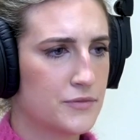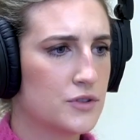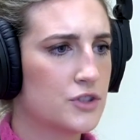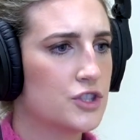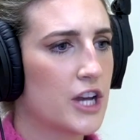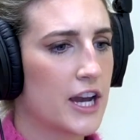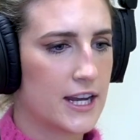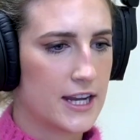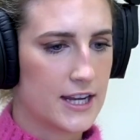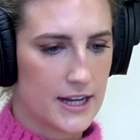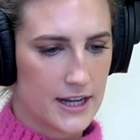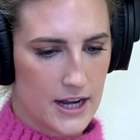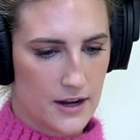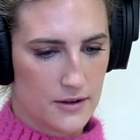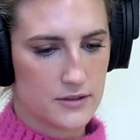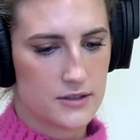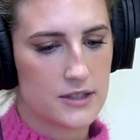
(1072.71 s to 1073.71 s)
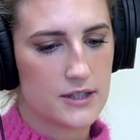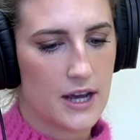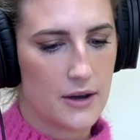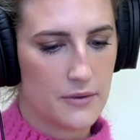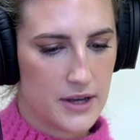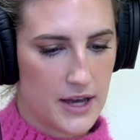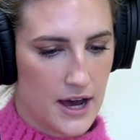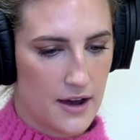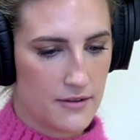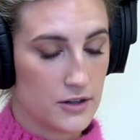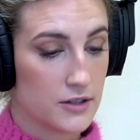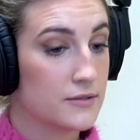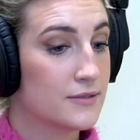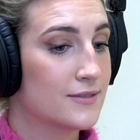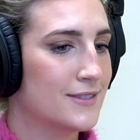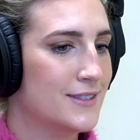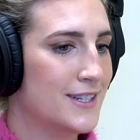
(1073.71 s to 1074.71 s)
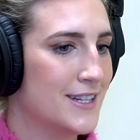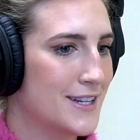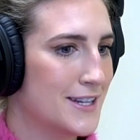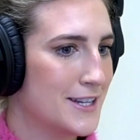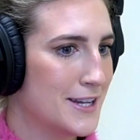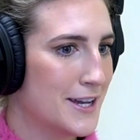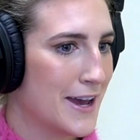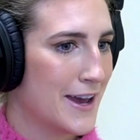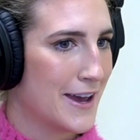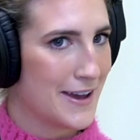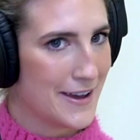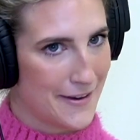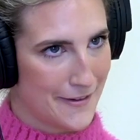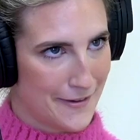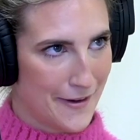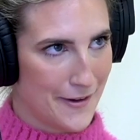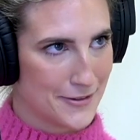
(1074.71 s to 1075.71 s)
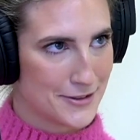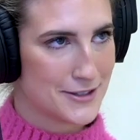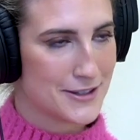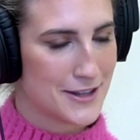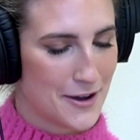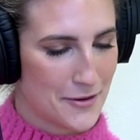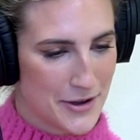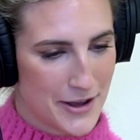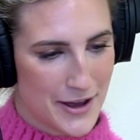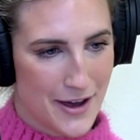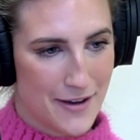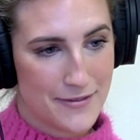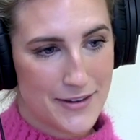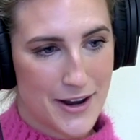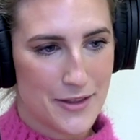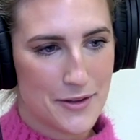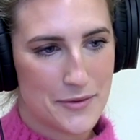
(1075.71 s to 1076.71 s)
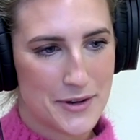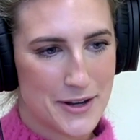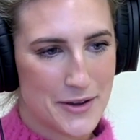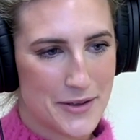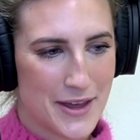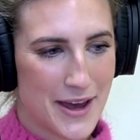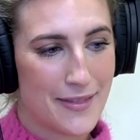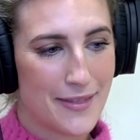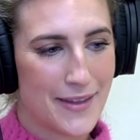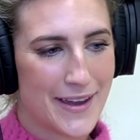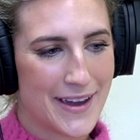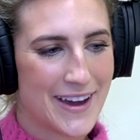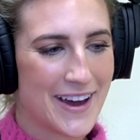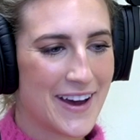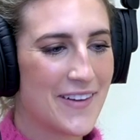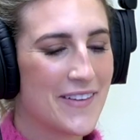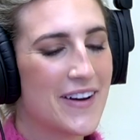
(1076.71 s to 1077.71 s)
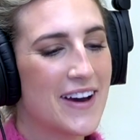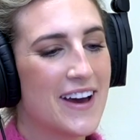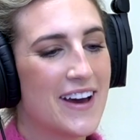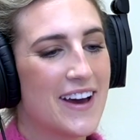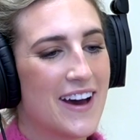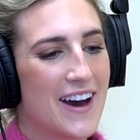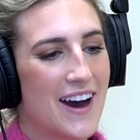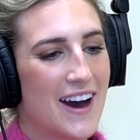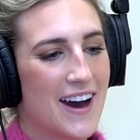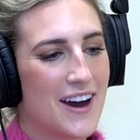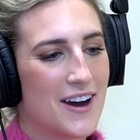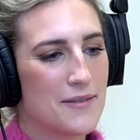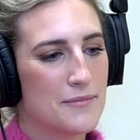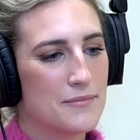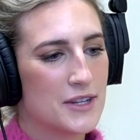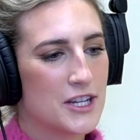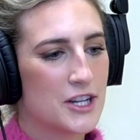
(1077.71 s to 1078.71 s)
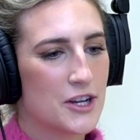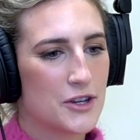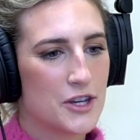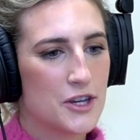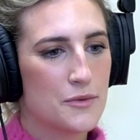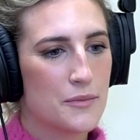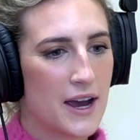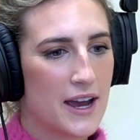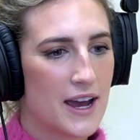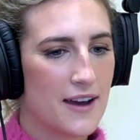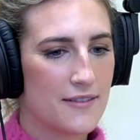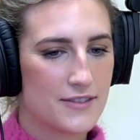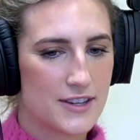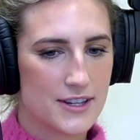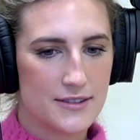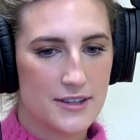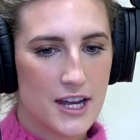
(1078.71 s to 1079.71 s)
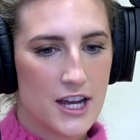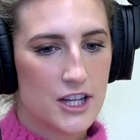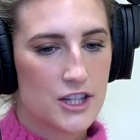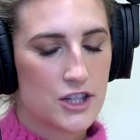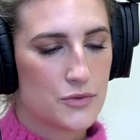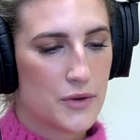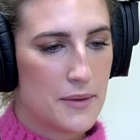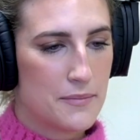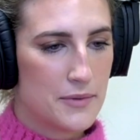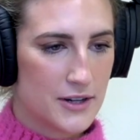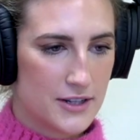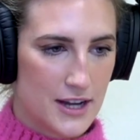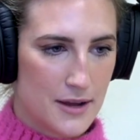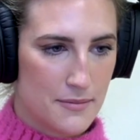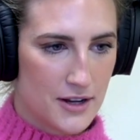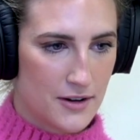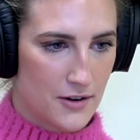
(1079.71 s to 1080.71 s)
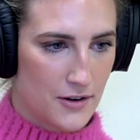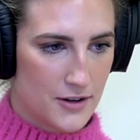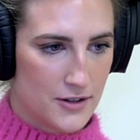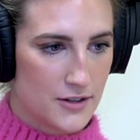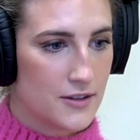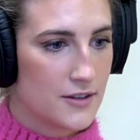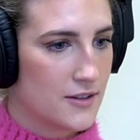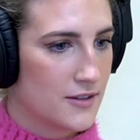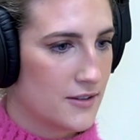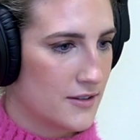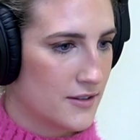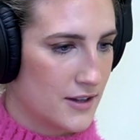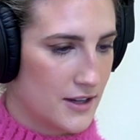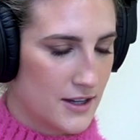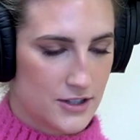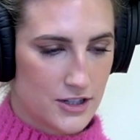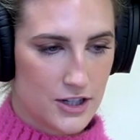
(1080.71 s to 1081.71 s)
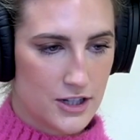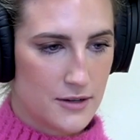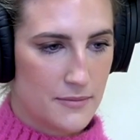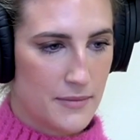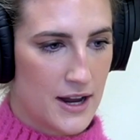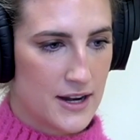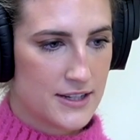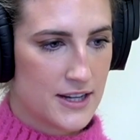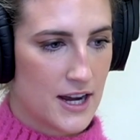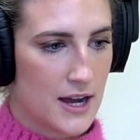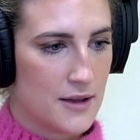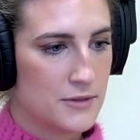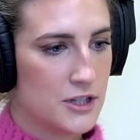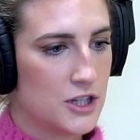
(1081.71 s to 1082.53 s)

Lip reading: checking accounts that we have, or DDA accounts that we have now that we know that lingo. You might have to swipe your debit card a certain amount of times.